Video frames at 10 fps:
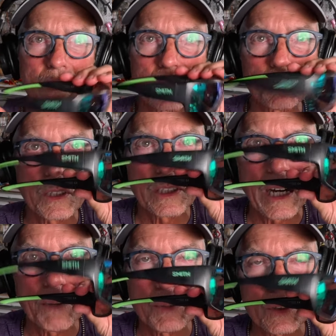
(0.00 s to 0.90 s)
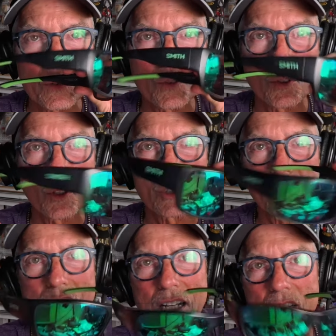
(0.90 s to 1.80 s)
Smith Optics Forge,
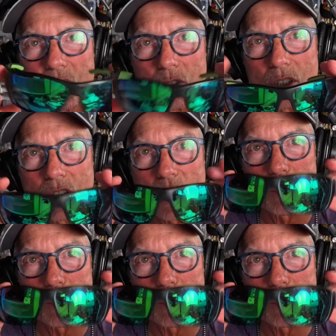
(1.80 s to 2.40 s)
and as you recall